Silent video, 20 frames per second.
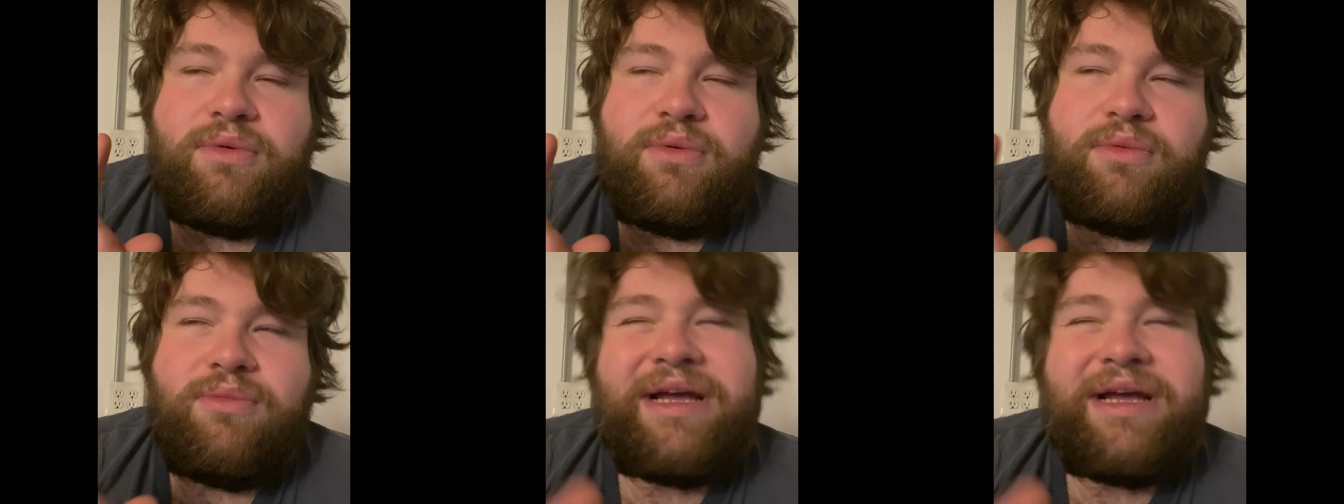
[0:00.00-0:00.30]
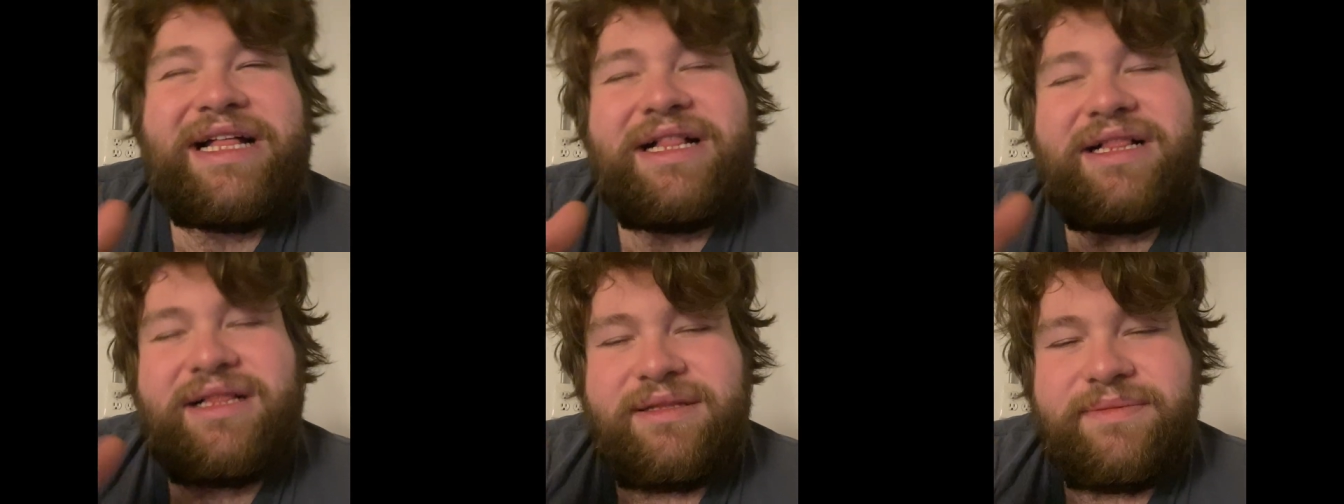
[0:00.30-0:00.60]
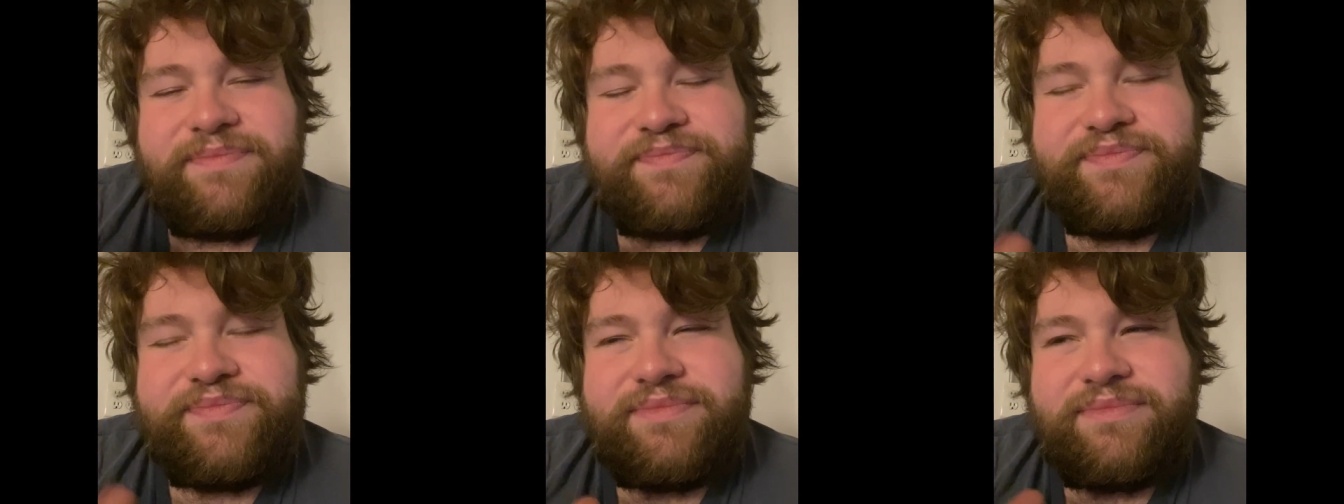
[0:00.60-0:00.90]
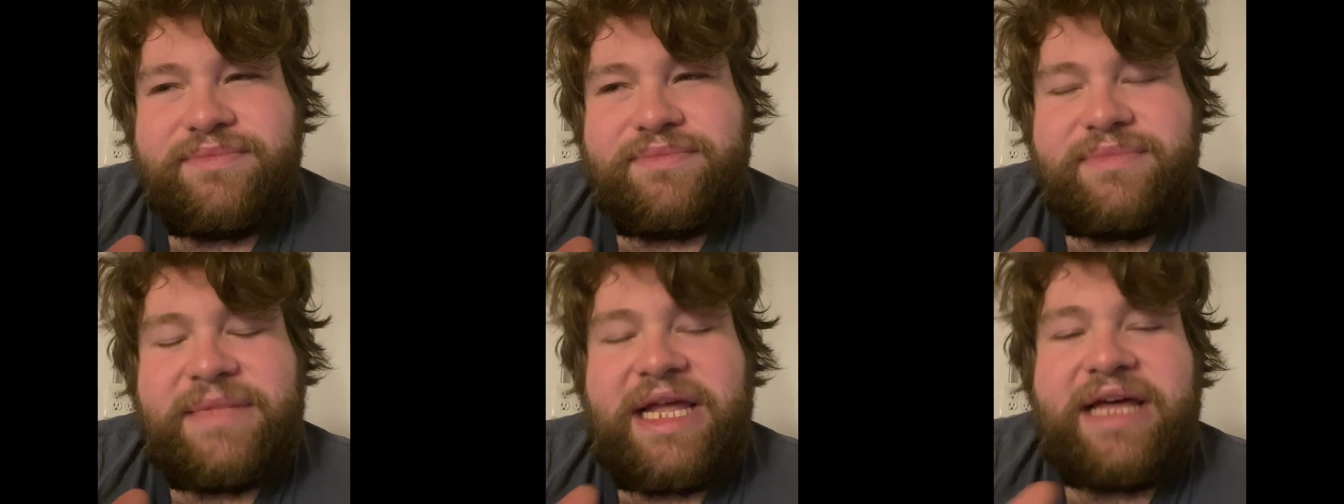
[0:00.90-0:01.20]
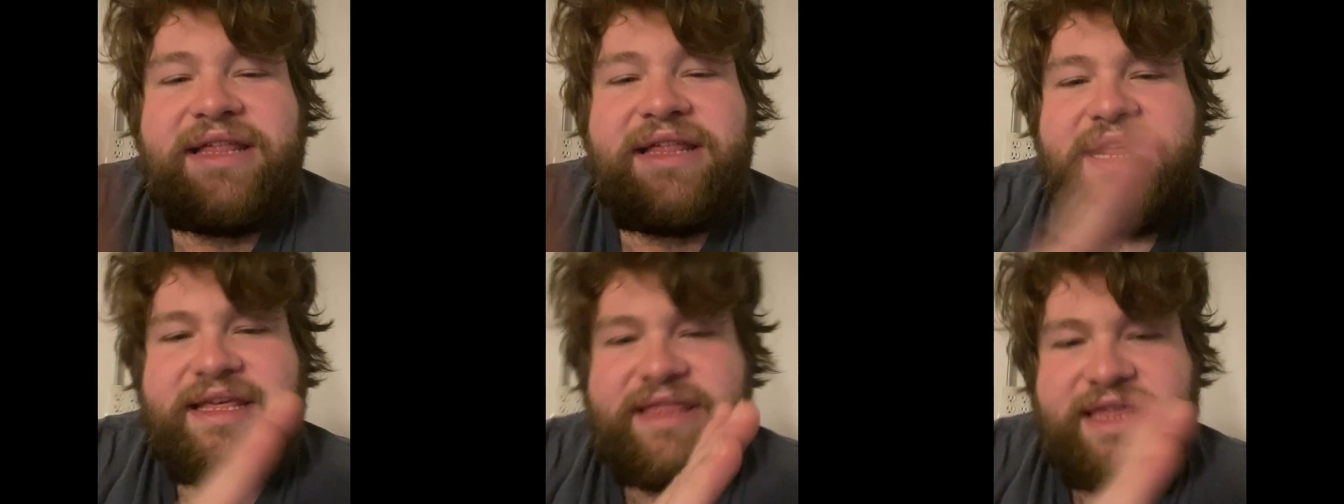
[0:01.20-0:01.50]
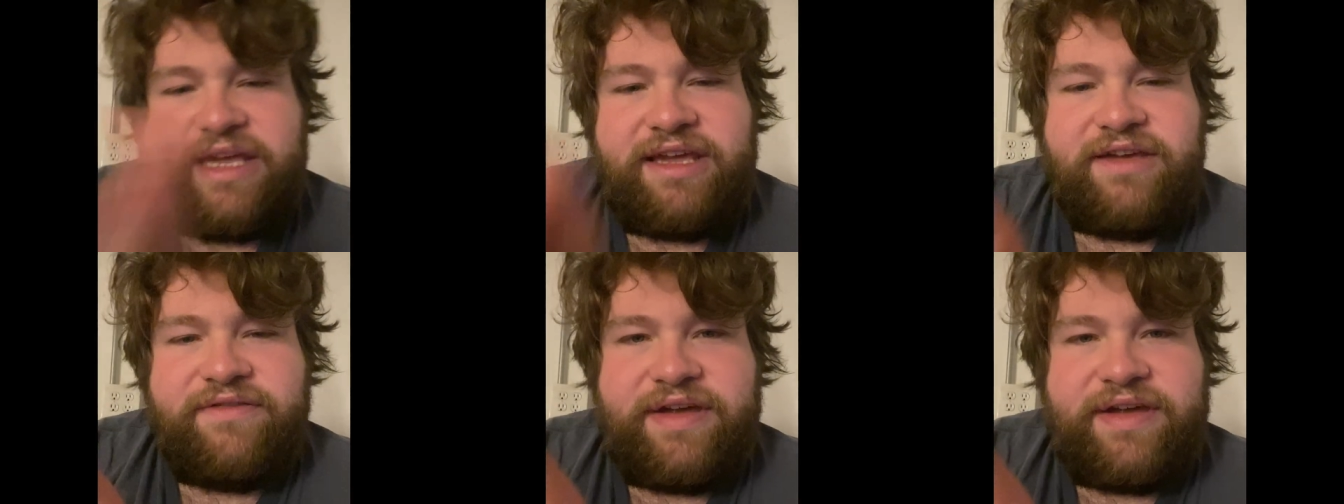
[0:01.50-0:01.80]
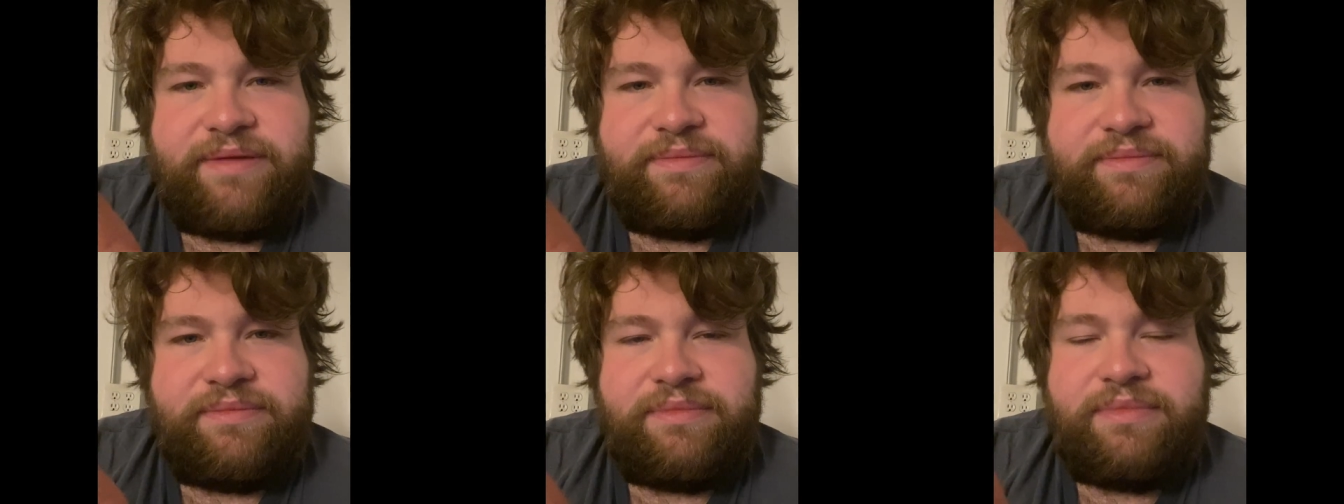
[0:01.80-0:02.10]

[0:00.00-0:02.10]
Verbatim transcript: Well, now that I think of it,